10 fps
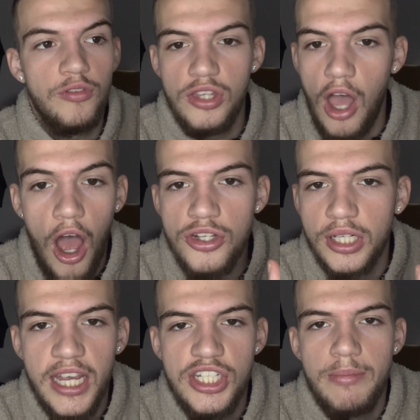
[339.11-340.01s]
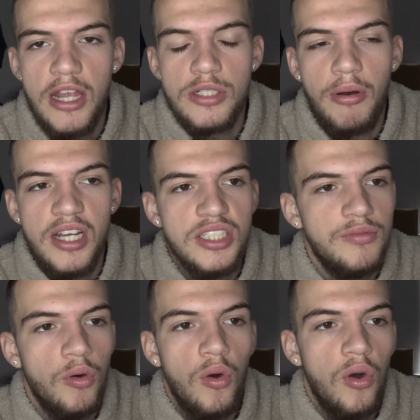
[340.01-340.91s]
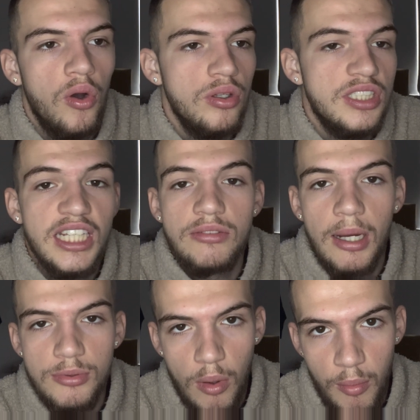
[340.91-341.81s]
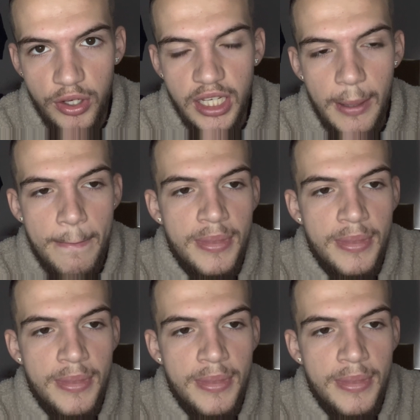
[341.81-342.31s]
100 kg bench press for 6 reps 1 week,